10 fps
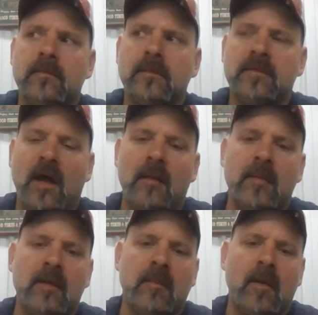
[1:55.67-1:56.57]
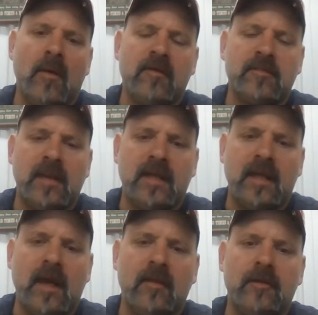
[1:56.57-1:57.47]
the time me and my wife spend
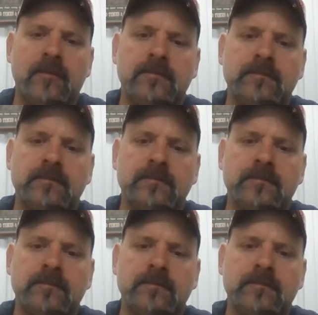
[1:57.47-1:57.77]
together.